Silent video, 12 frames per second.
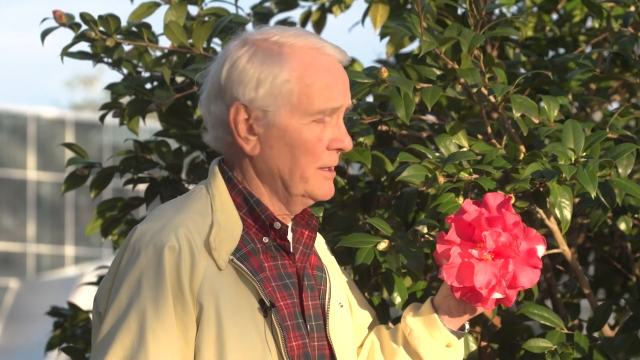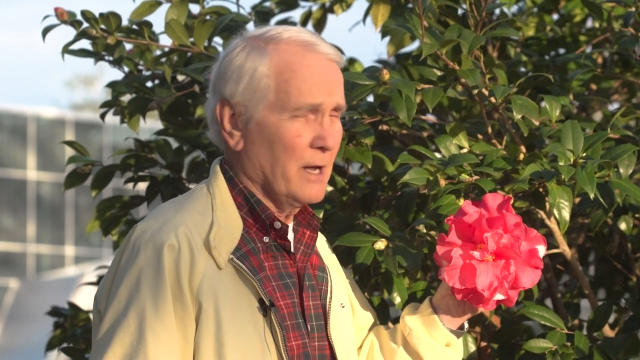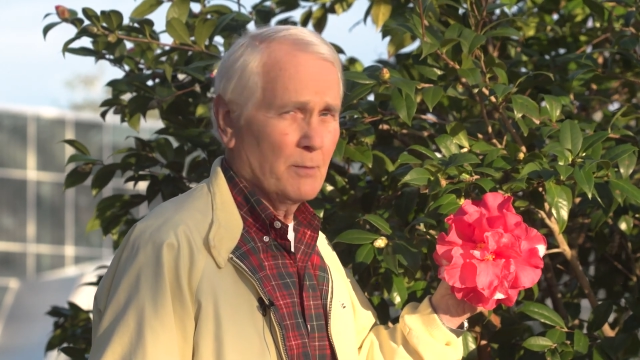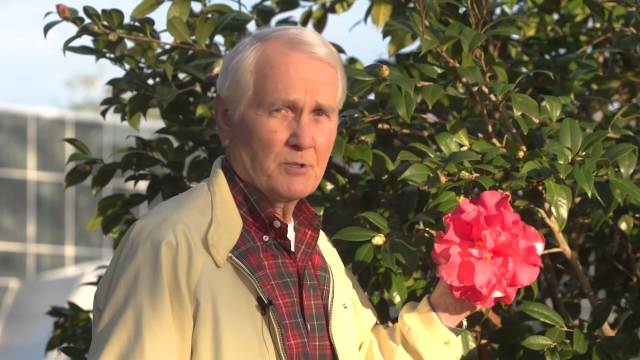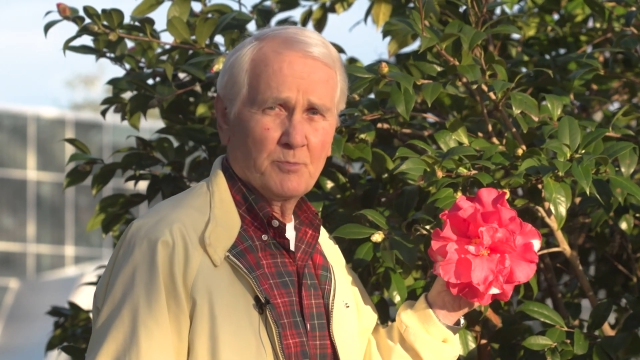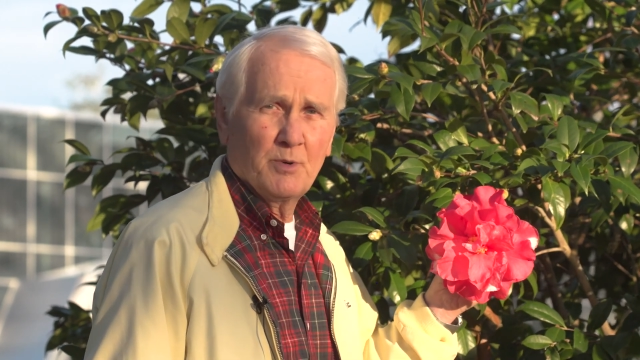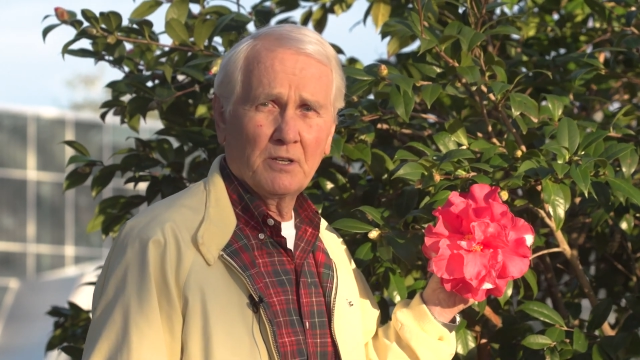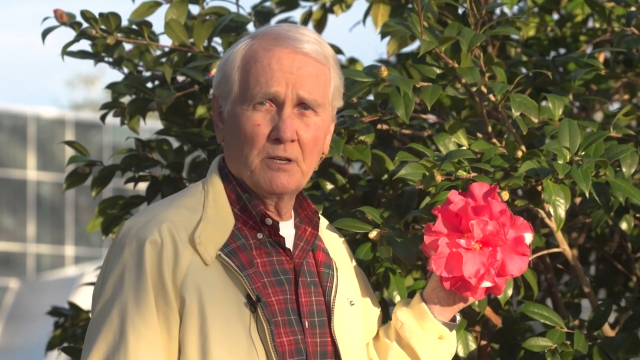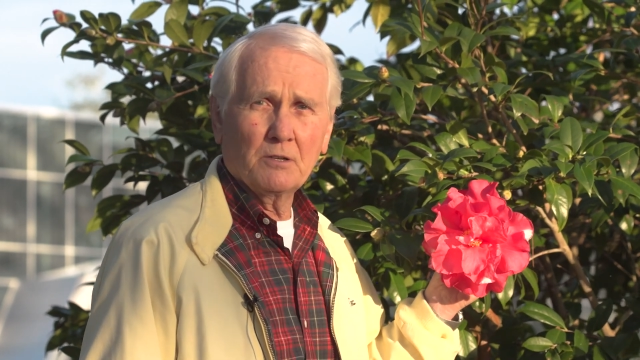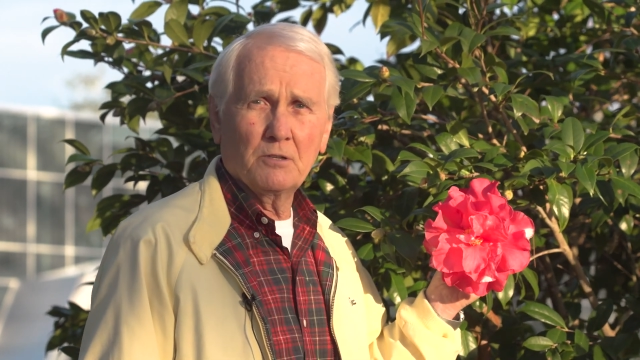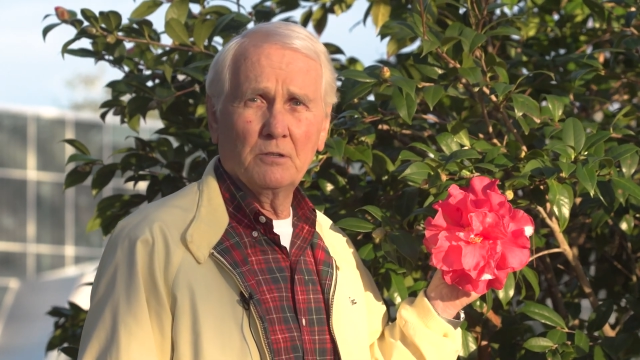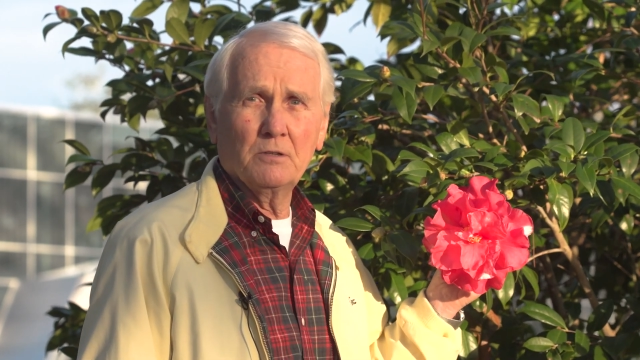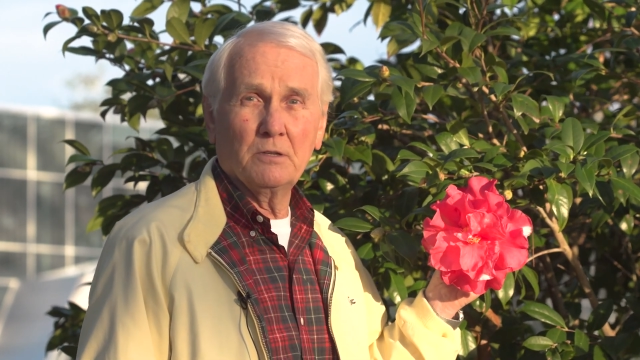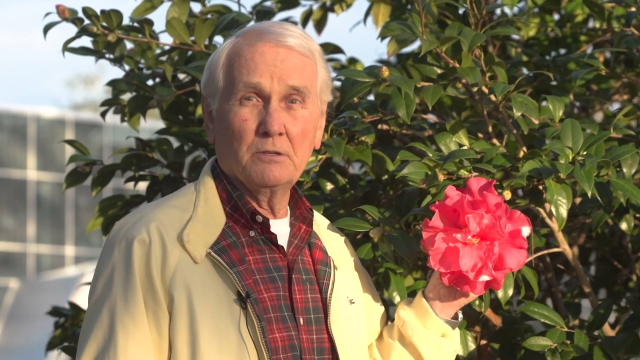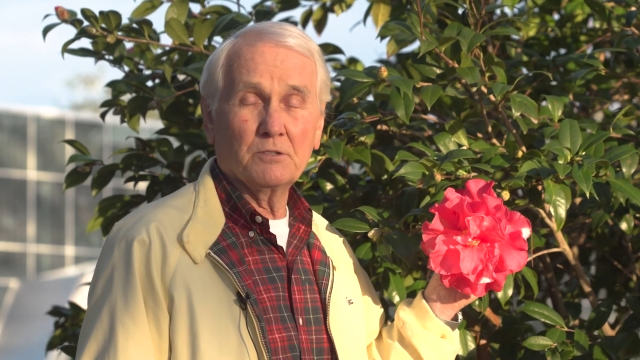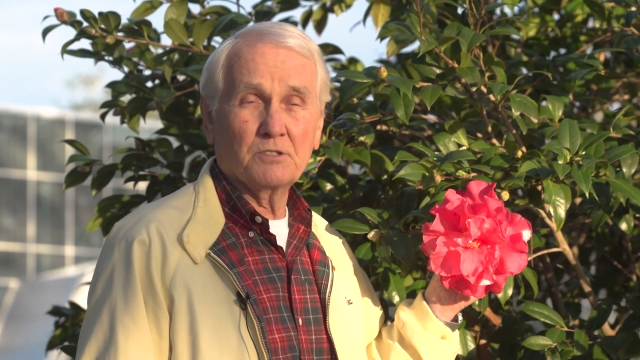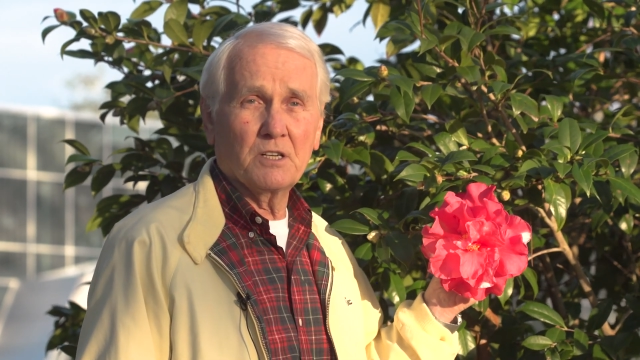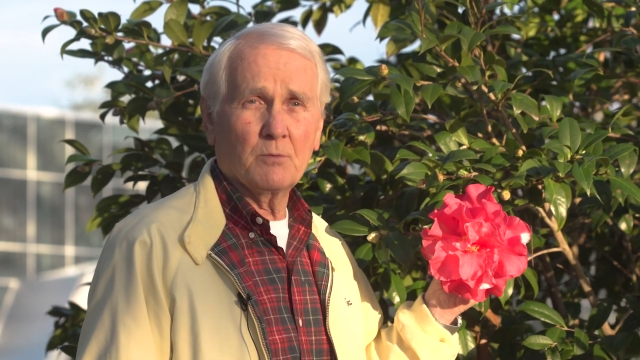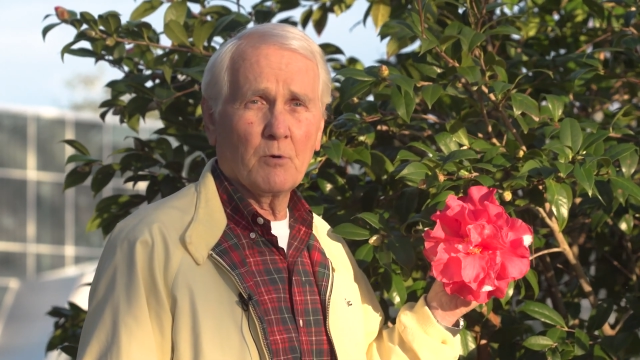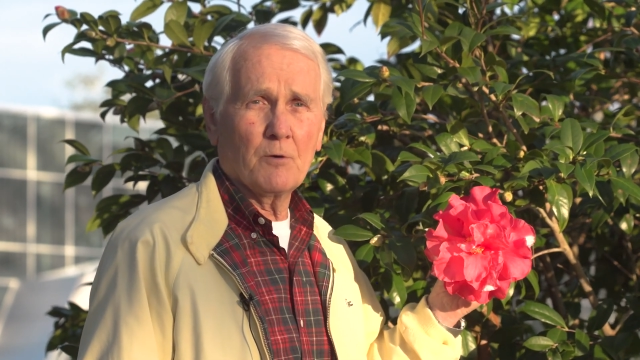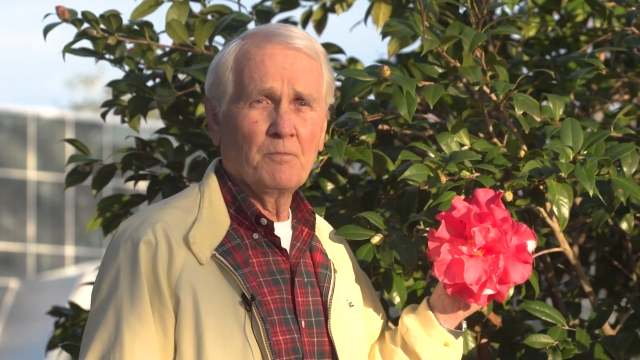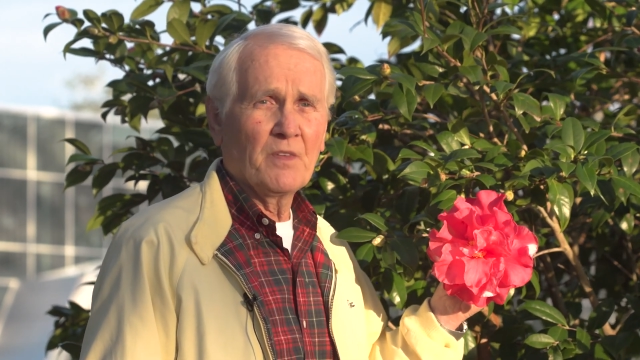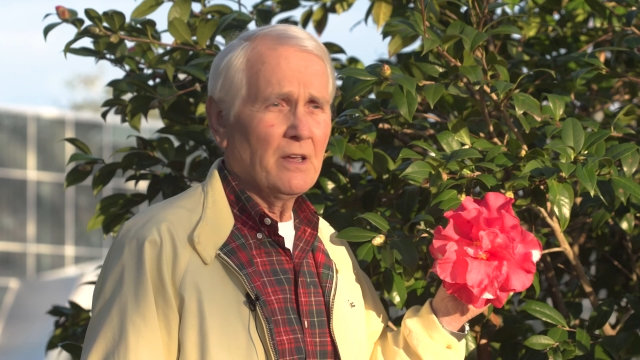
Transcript: and I'm speaking to you in December.